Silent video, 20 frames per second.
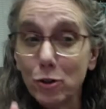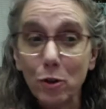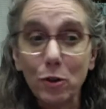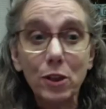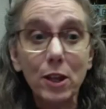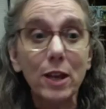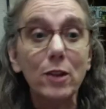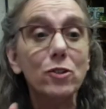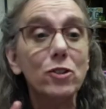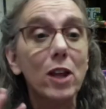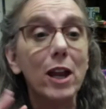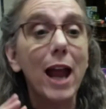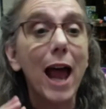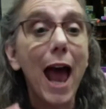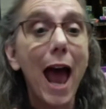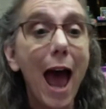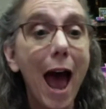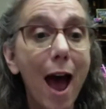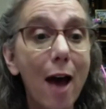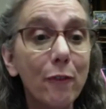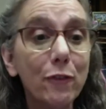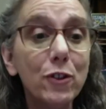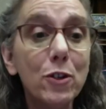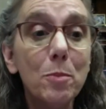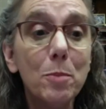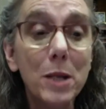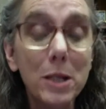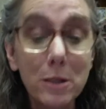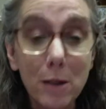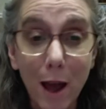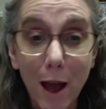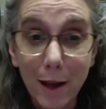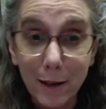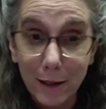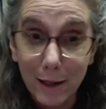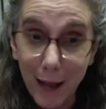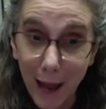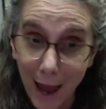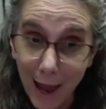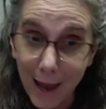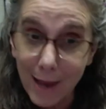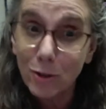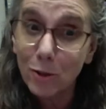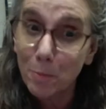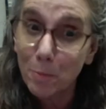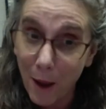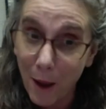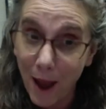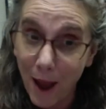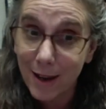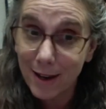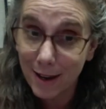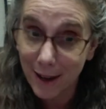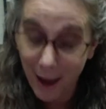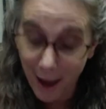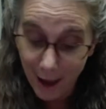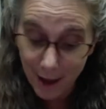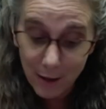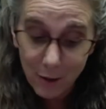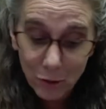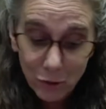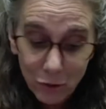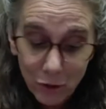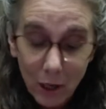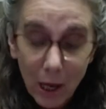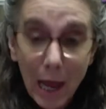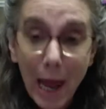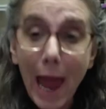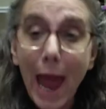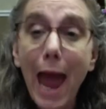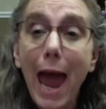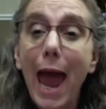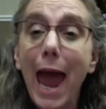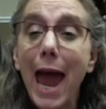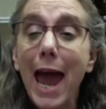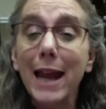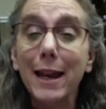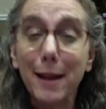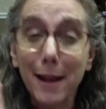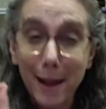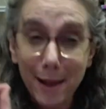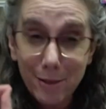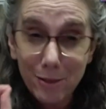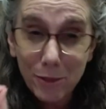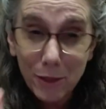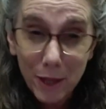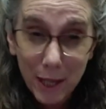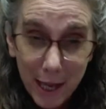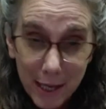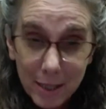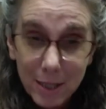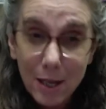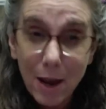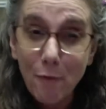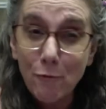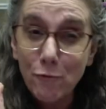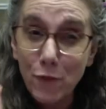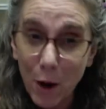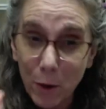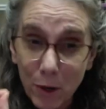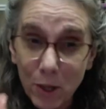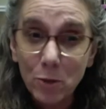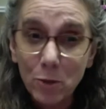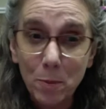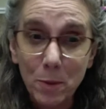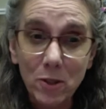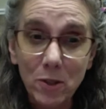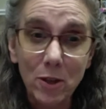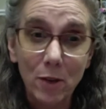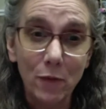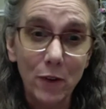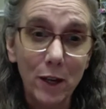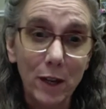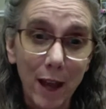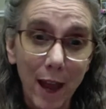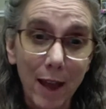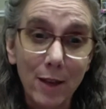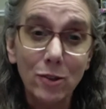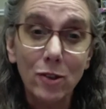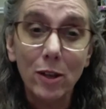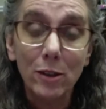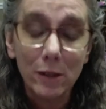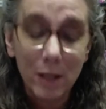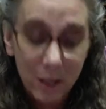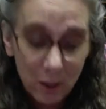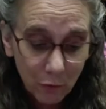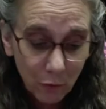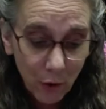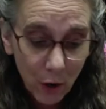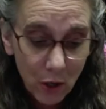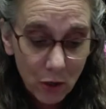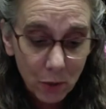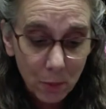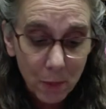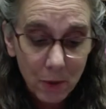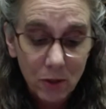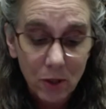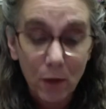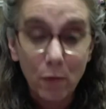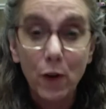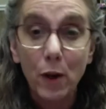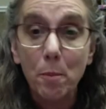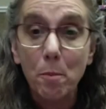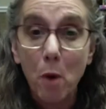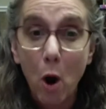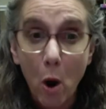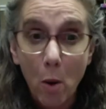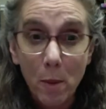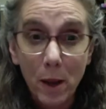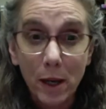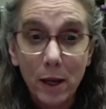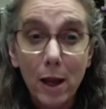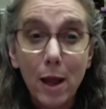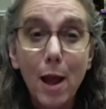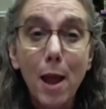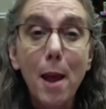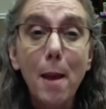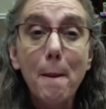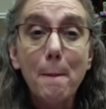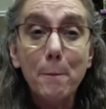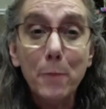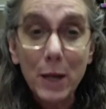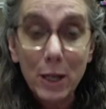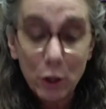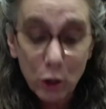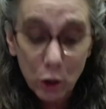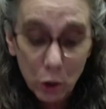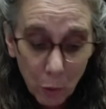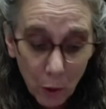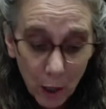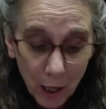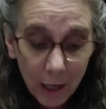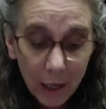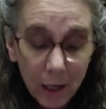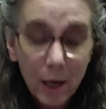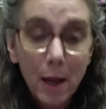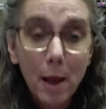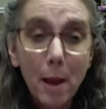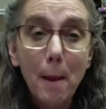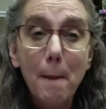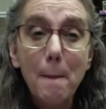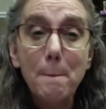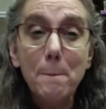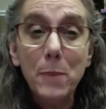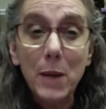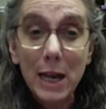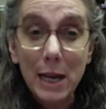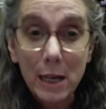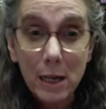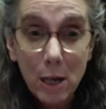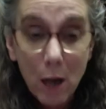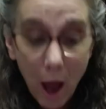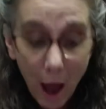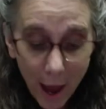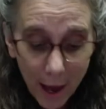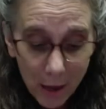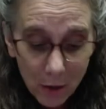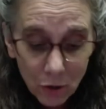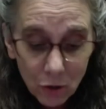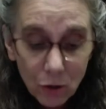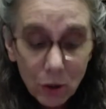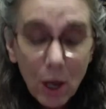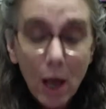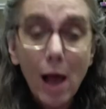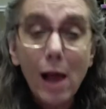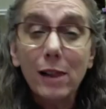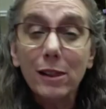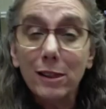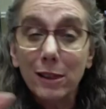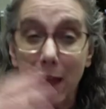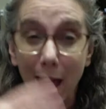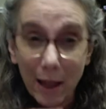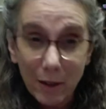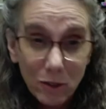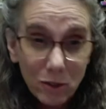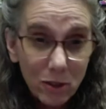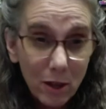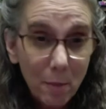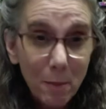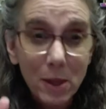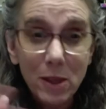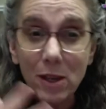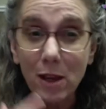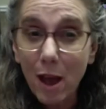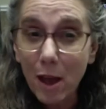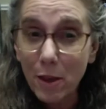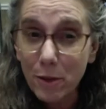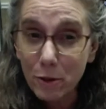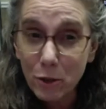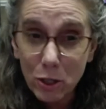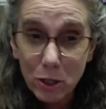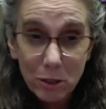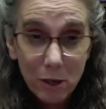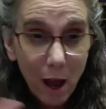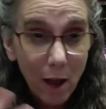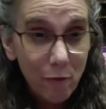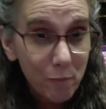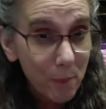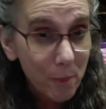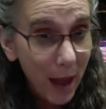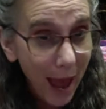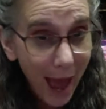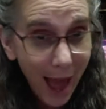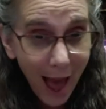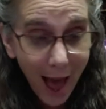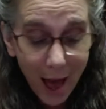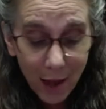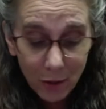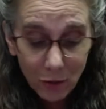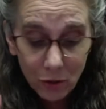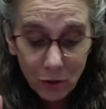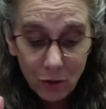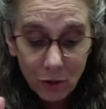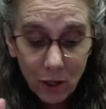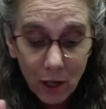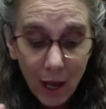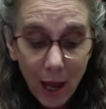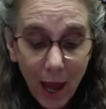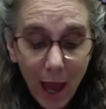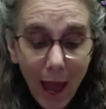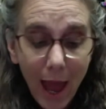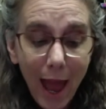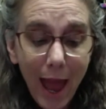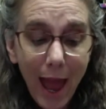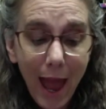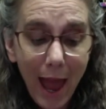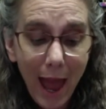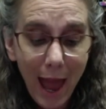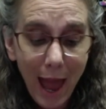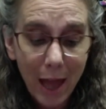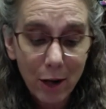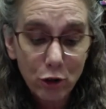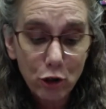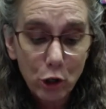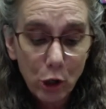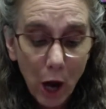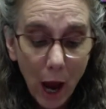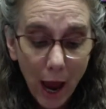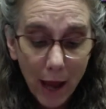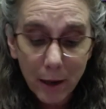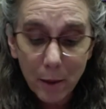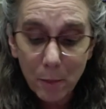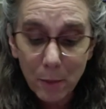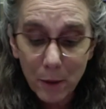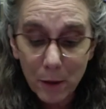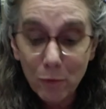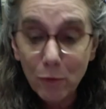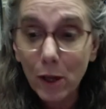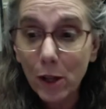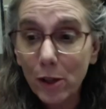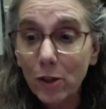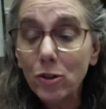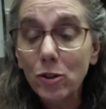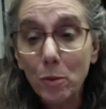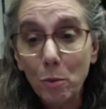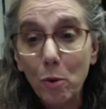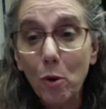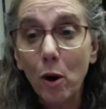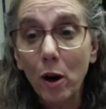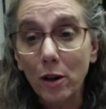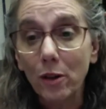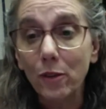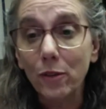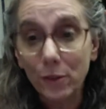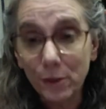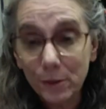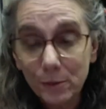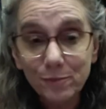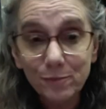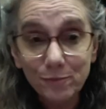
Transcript: are things that have to be done case by case. And in this very specific case, at this very specific moment, be sweet, be nice, let some of the other stuff pass, and try to be really supportive.